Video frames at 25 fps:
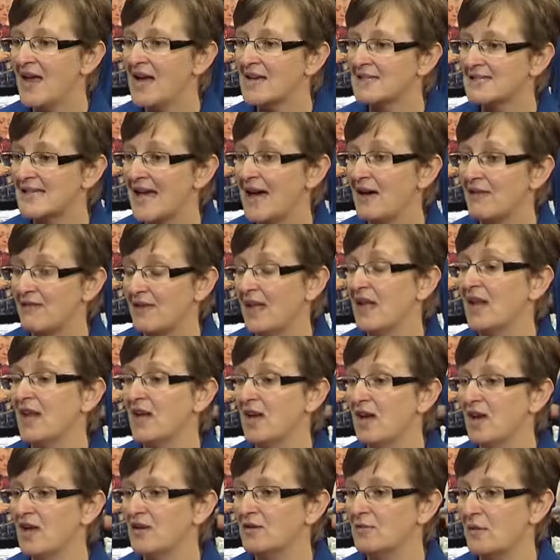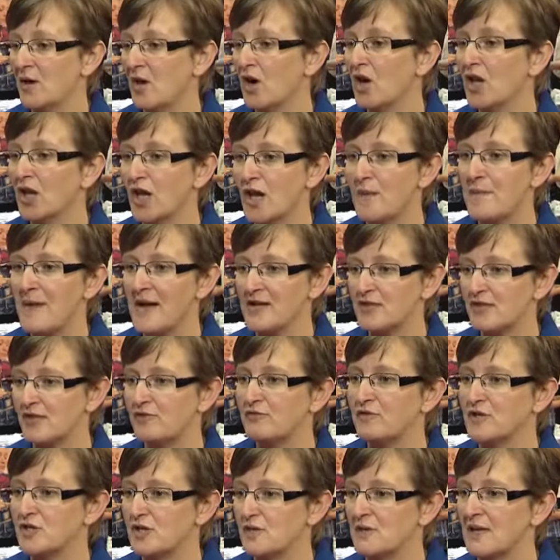that's how they learn and we all learn better
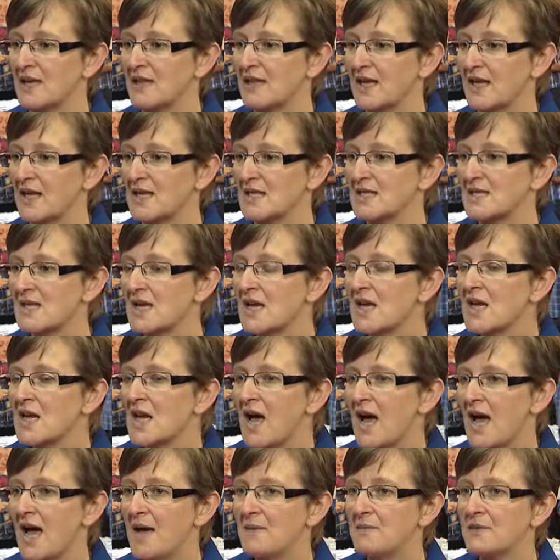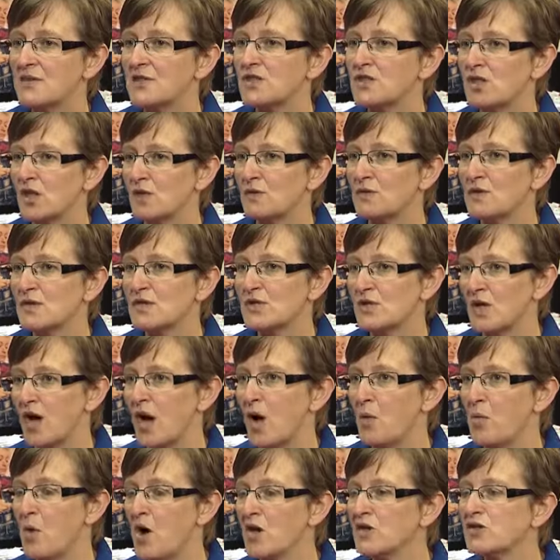if we're doing things. Um, students
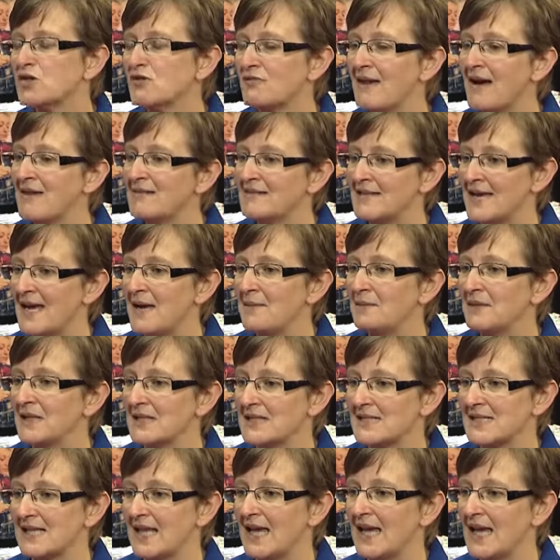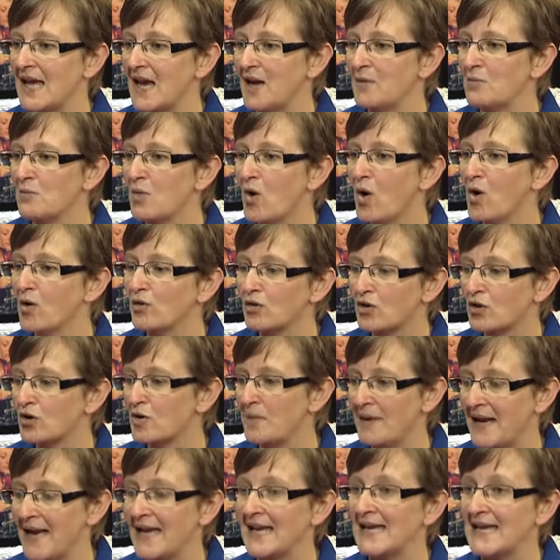wander around aimlessly and won't
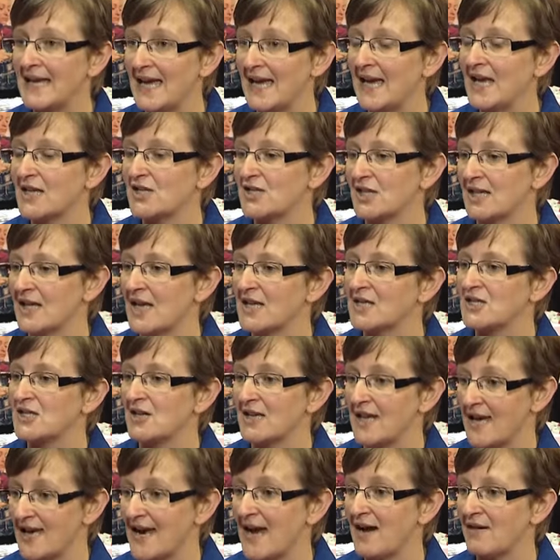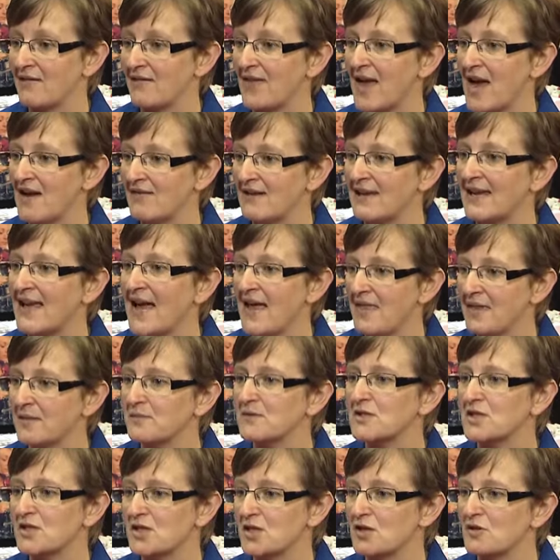come and engage unless you get out there and get
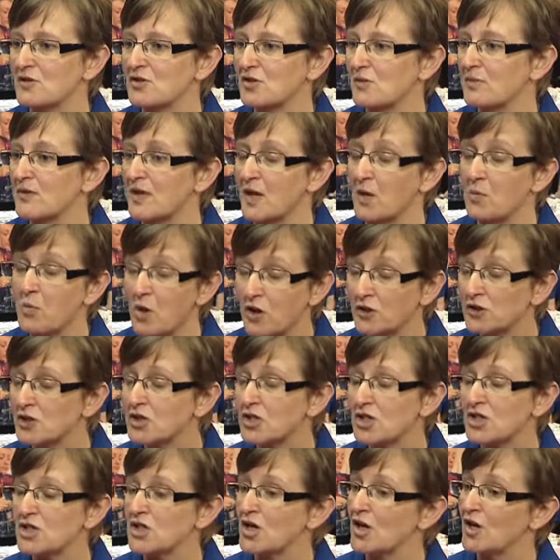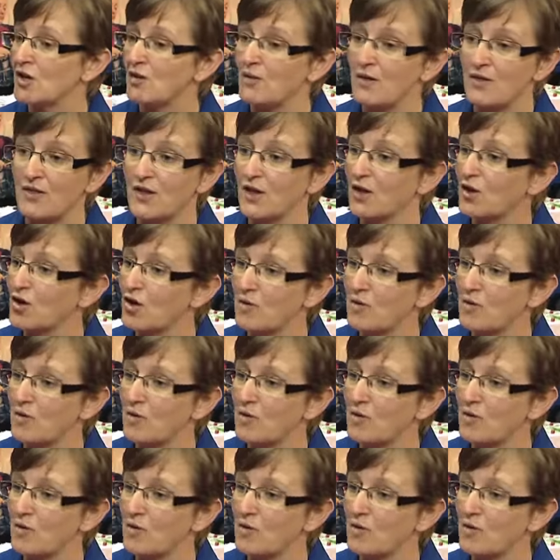them to do something and once you do they'll